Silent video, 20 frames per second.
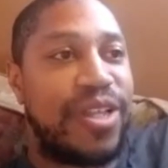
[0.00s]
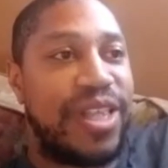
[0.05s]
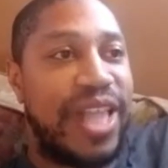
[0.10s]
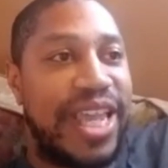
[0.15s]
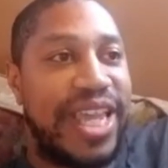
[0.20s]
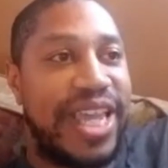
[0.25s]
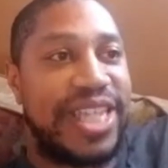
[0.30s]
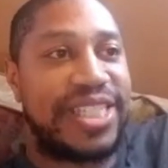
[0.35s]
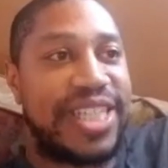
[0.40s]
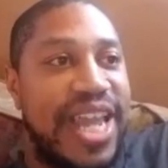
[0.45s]

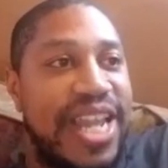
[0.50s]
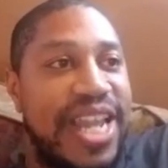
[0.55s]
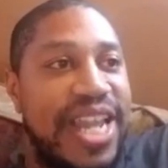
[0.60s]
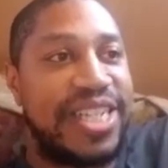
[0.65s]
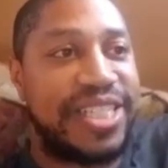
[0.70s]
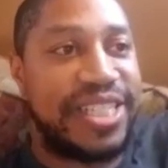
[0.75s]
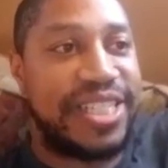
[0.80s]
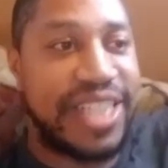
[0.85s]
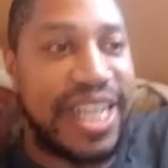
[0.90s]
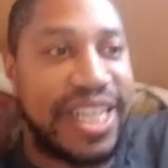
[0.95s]
like, it's kind of
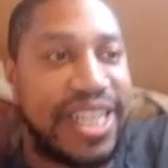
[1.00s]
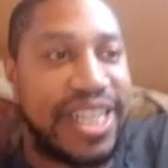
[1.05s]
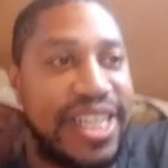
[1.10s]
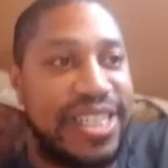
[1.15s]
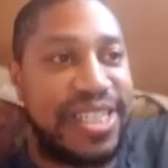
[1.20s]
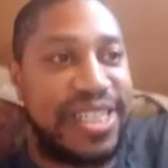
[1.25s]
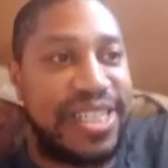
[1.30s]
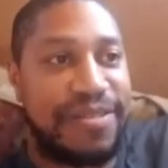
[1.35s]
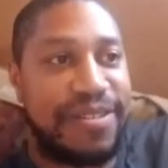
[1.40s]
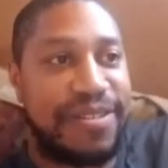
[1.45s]
just like the
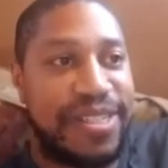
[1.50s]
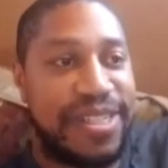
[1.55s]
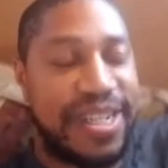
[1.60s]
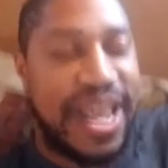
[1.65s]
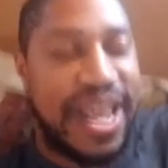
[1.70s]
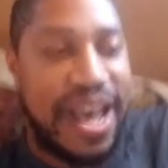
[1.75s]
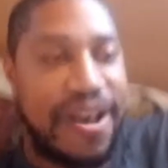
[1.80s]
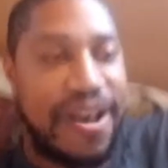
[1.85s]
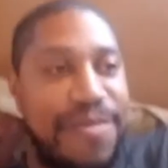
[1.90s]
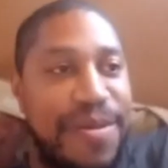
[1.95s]
assumptions
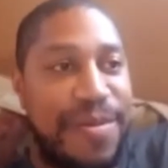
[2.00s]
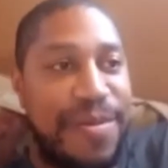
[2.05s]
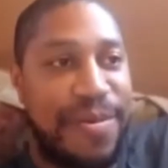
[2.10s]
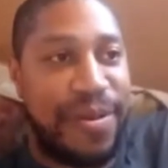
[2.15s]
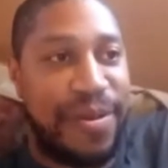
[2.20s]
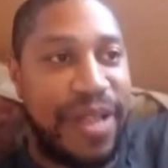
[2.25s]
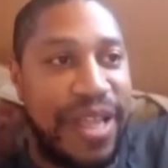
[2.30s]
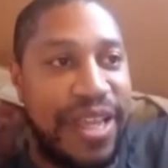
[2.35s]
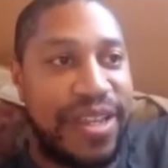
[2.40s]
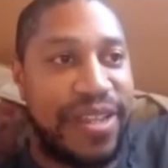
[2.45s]
of how
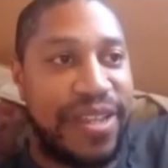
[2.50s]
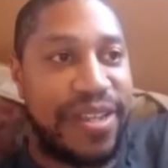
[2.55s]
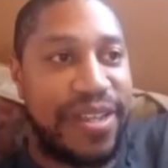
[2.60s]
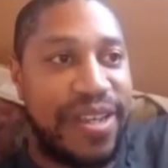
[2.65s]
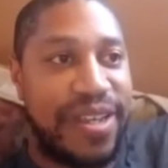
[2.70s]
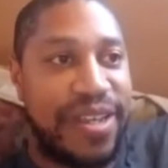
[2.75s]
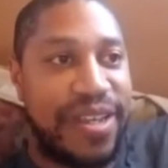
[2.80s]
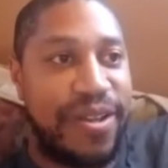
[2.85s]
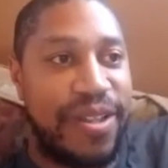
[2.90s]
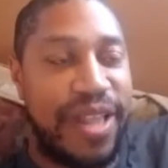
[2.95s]
people like
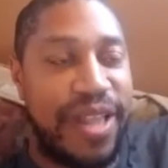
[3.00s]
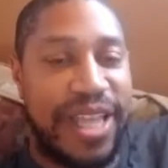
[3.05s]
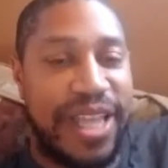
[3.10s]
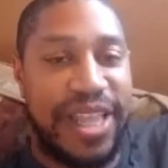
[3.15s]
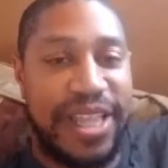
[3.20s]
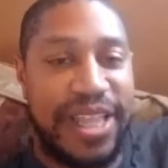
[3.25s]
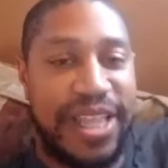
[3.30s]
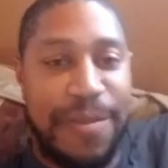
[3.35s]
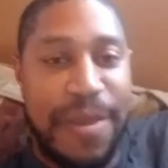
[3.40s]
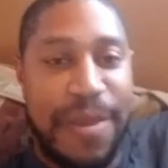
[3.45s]
go, like
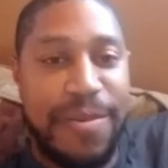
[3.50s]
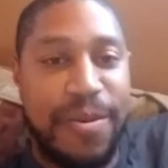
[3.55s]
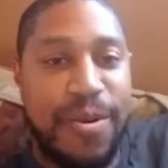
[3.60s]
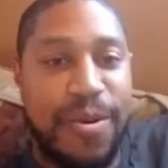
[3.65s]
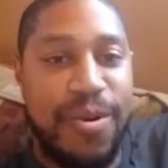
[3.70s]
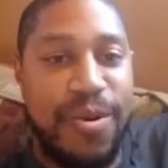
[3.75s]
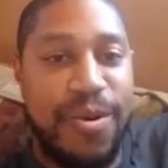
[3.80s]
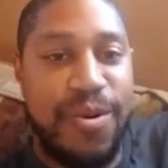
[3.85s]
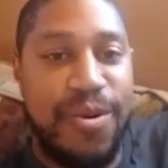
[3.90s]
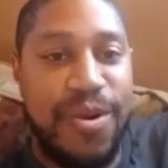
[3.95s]
the people
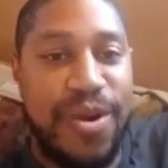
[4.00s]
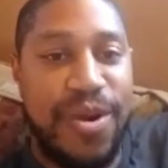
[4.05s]
who